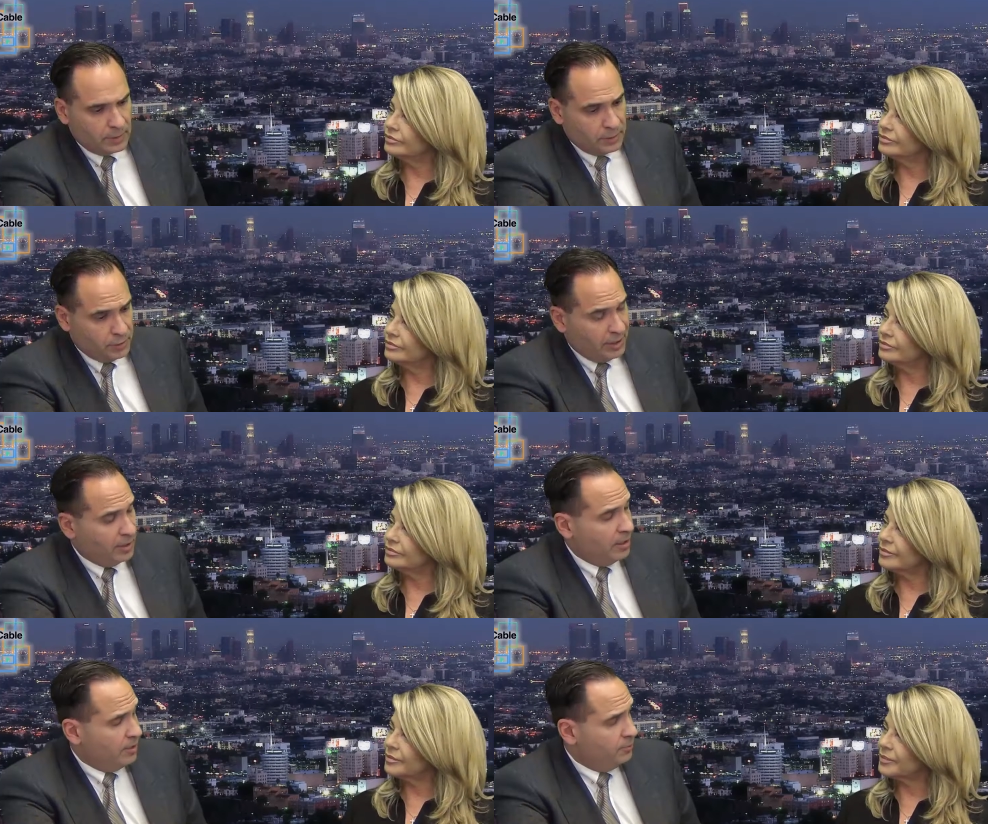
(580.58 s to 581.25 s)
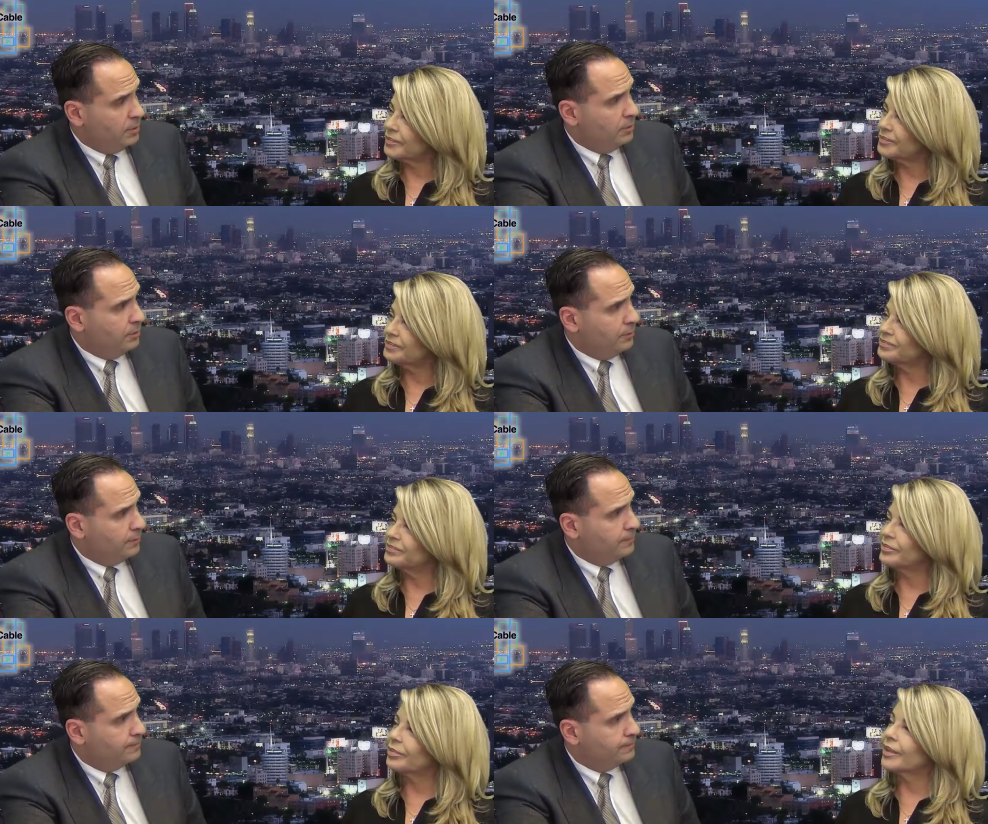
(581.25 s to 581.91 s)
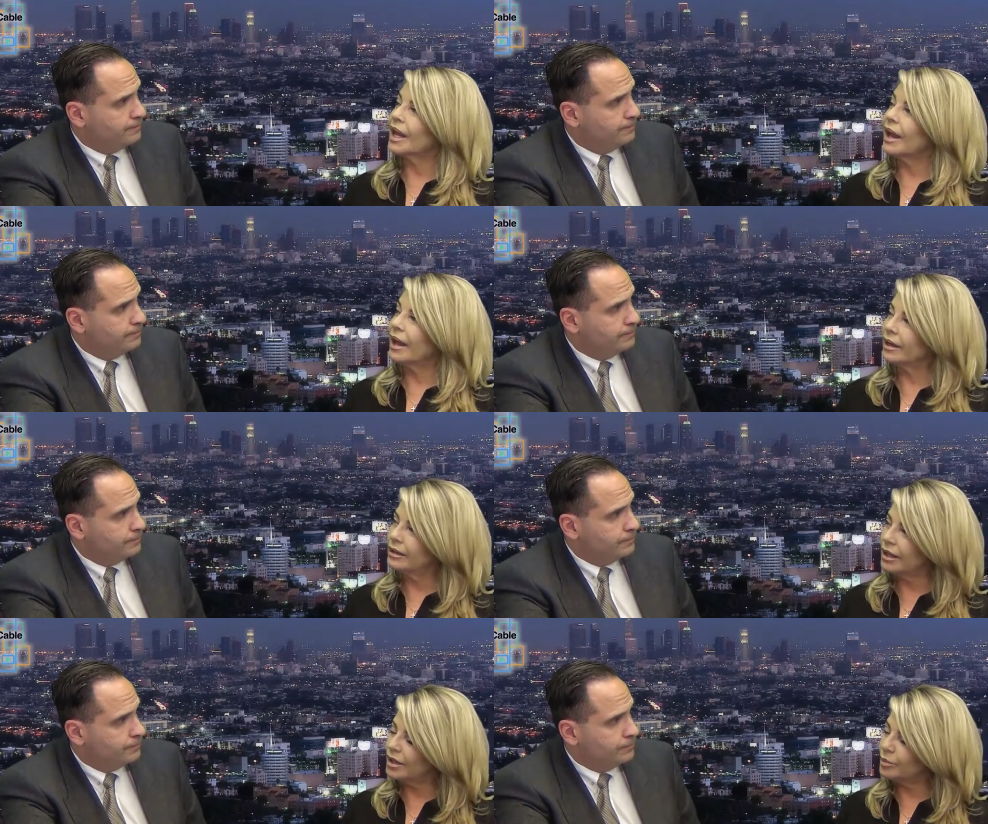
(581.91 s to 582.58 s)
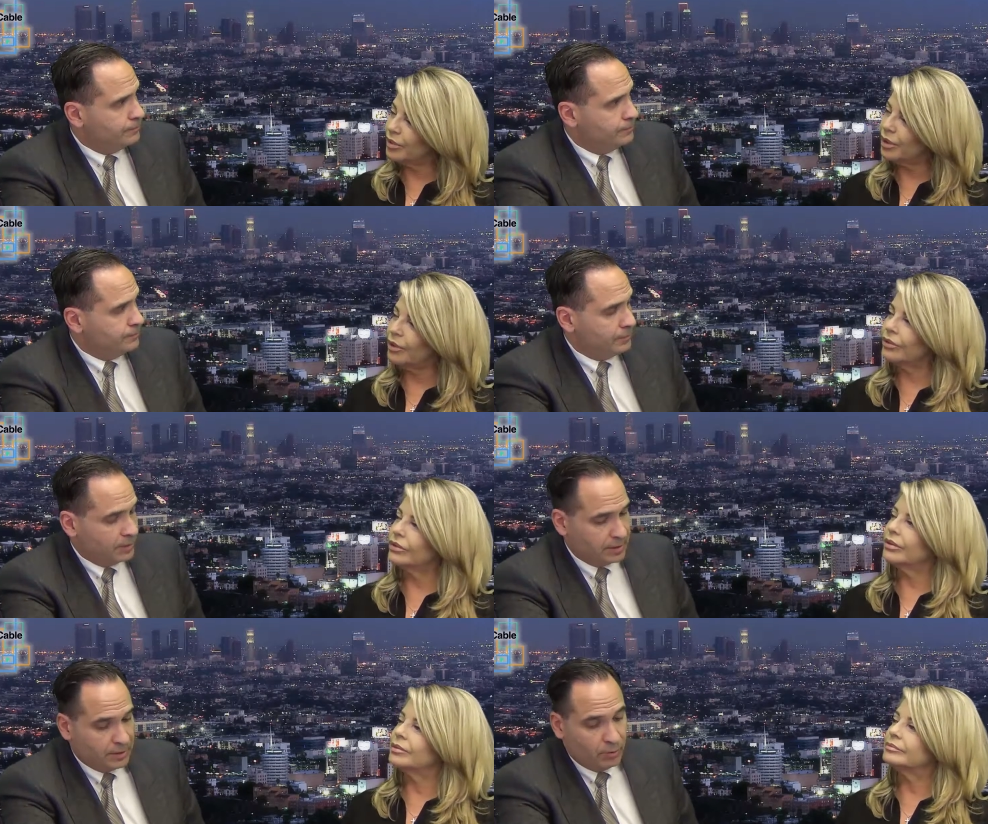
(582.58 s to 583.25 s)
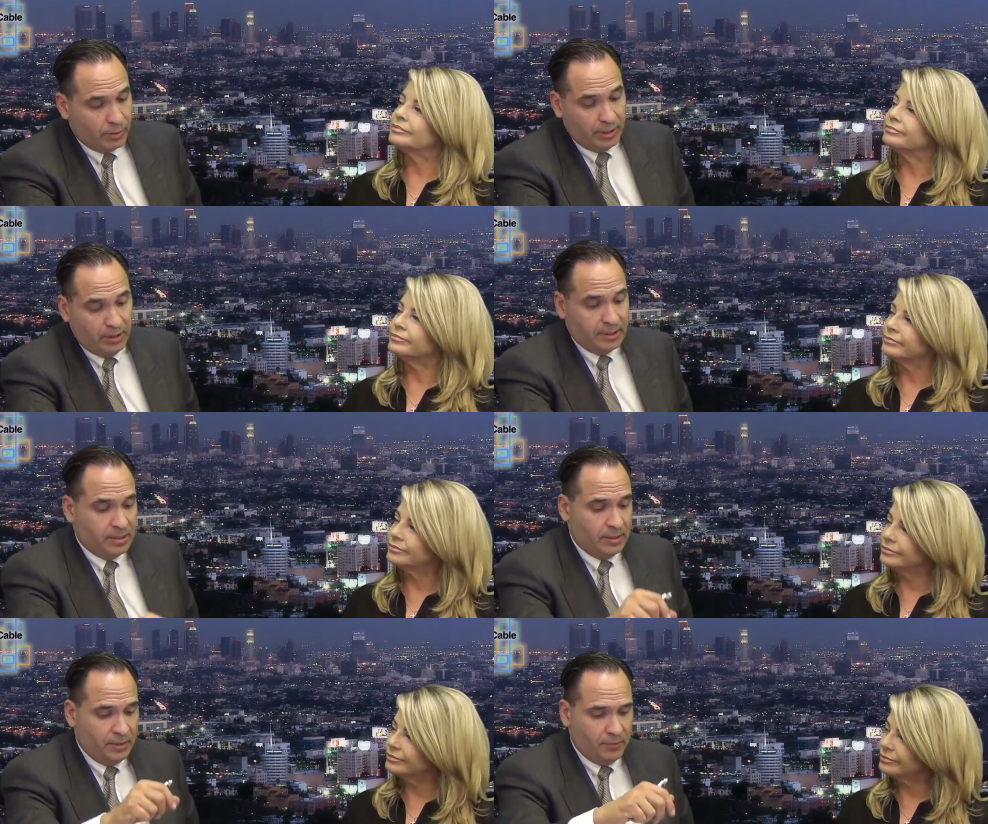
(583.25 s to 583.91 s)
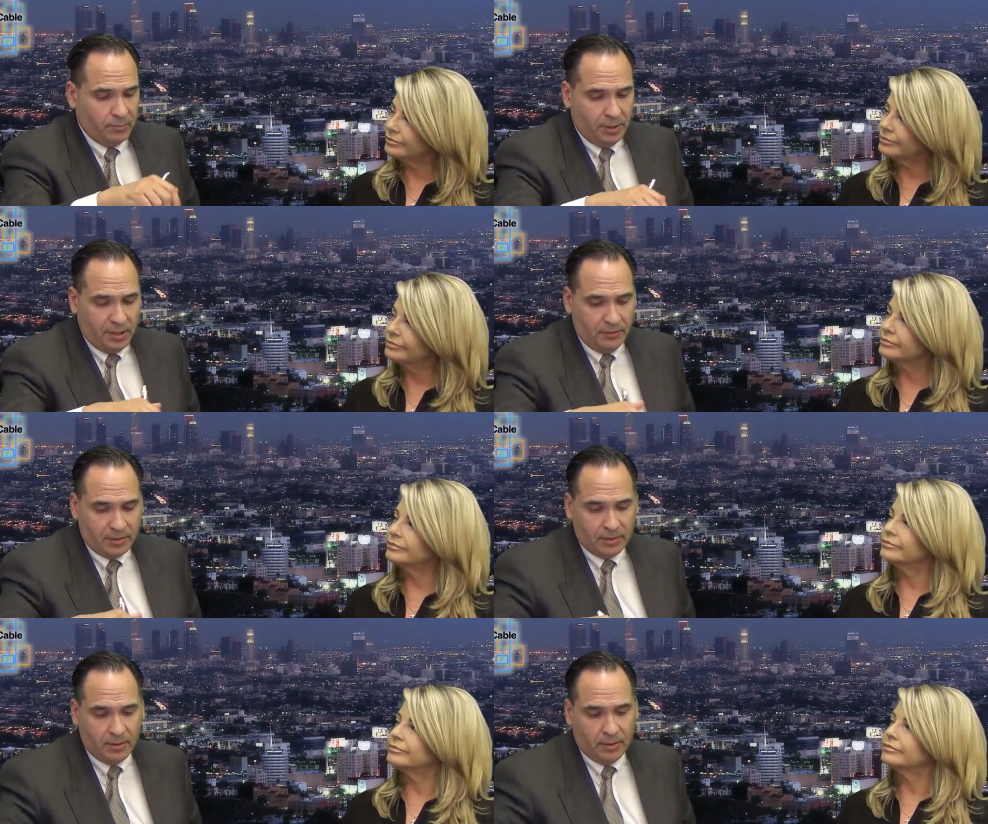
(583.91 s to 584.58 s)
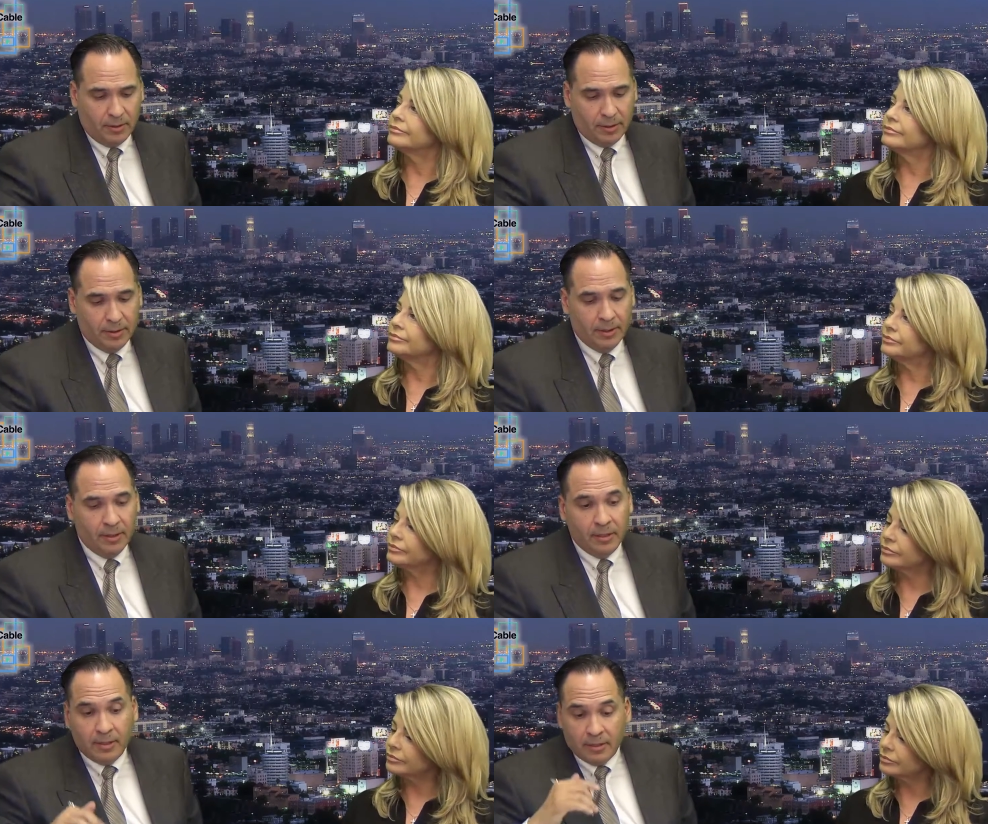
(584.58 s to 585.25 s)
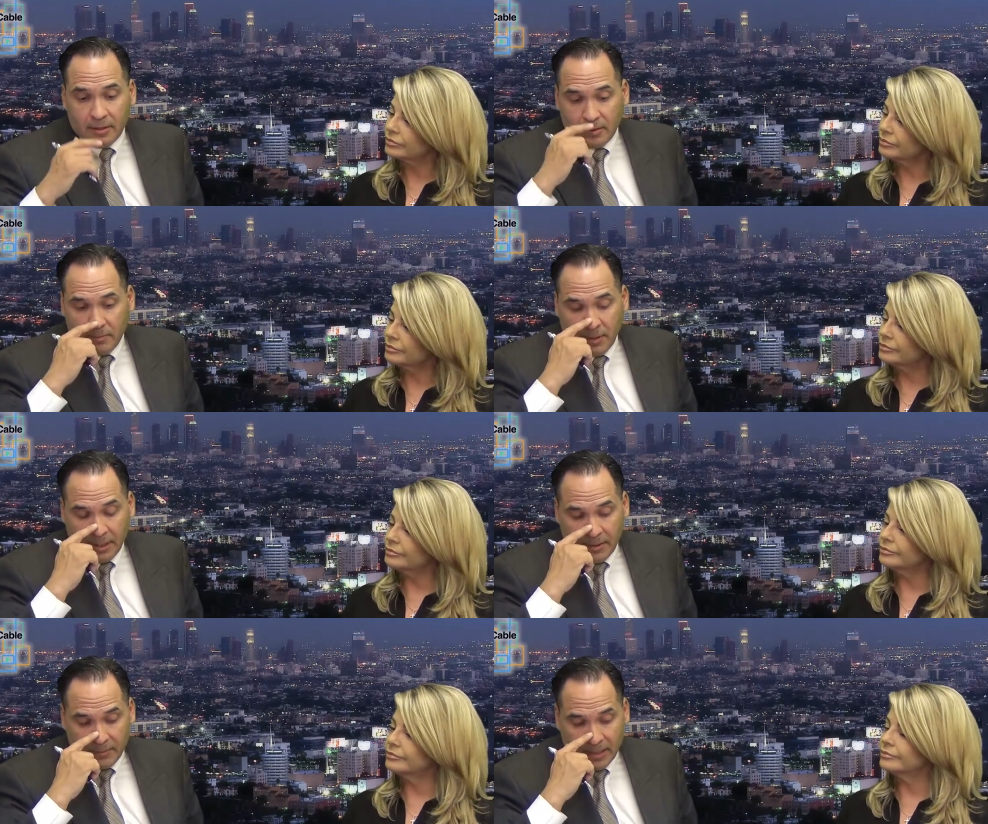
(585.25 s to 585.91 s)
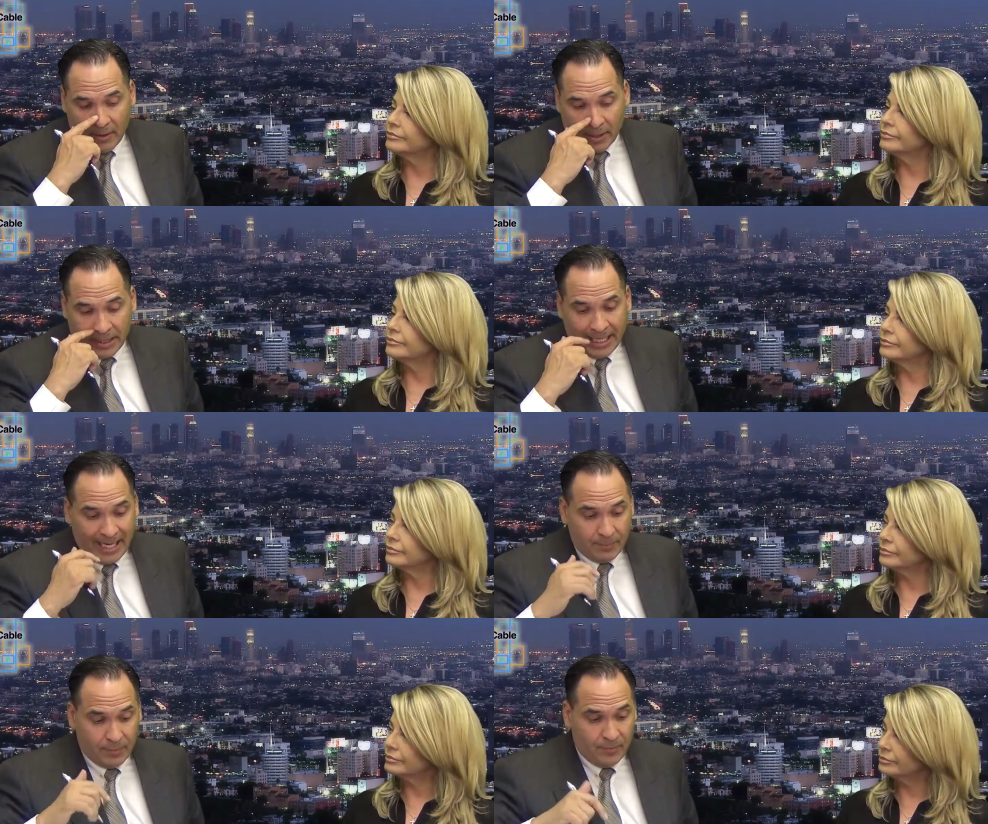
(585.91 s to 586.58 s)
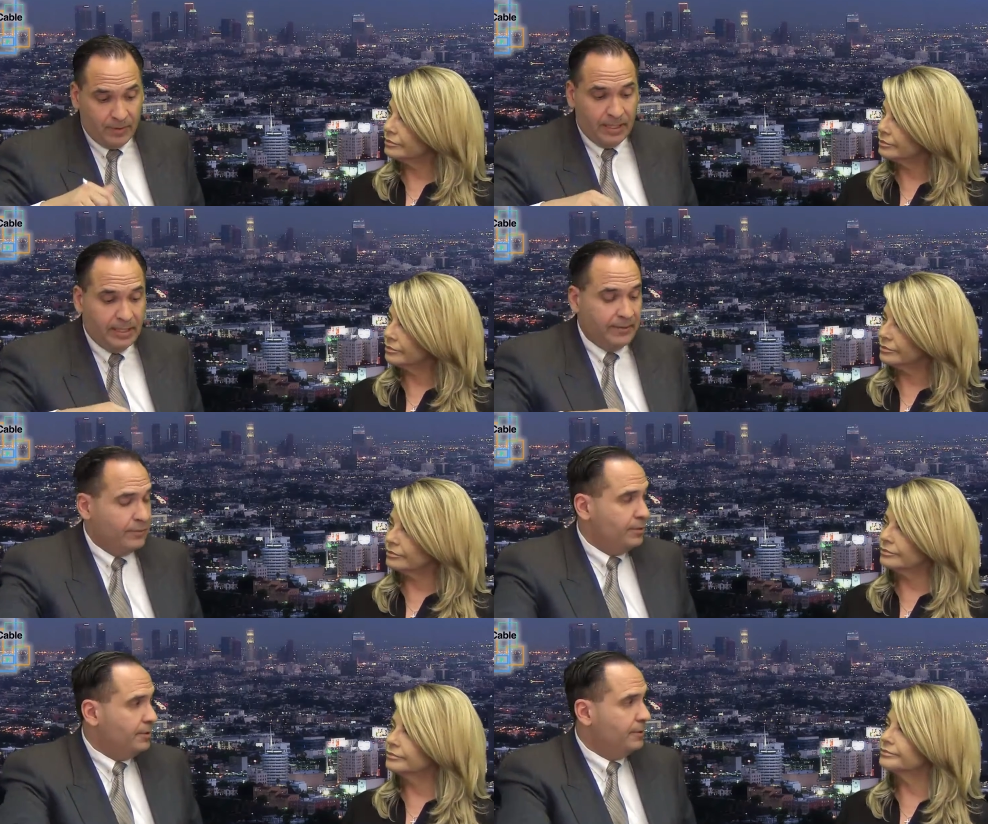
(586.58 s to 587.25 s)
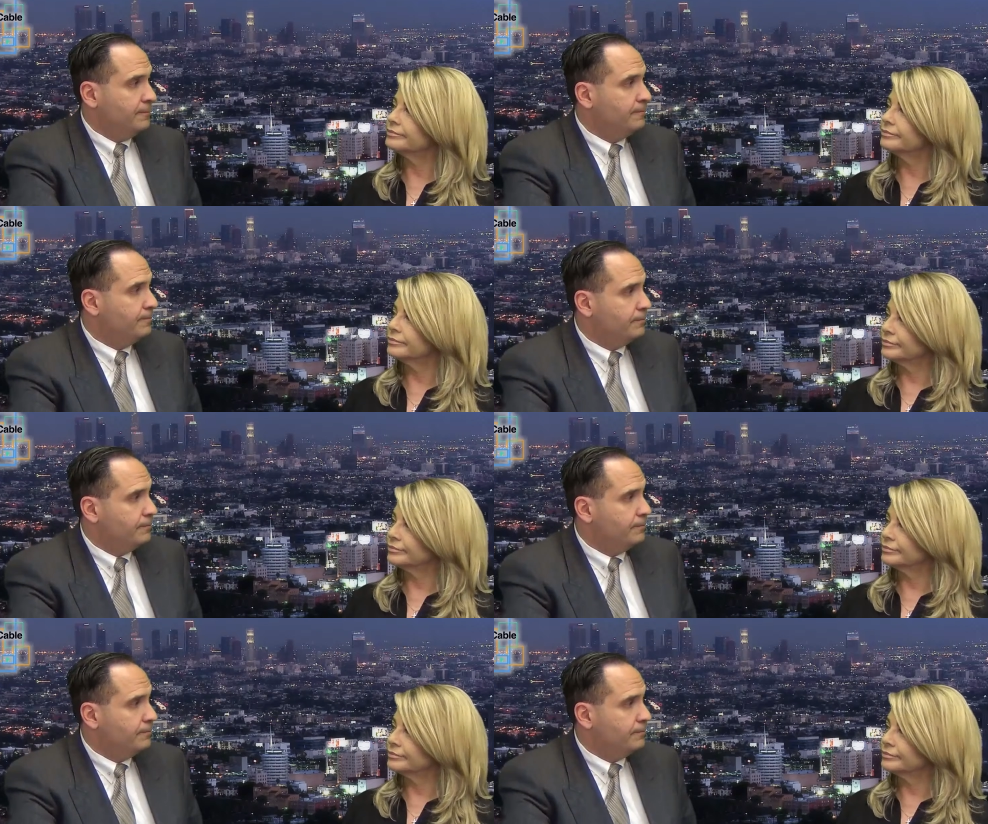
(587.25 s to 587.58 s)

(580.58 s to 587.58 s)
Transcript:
Speaker 1: And you had a lot of both.
Speaker 2: I had a lot of both.
Speaker 1: It's a great lesson, I think, for many of us to learn. Money and power can't provide everything.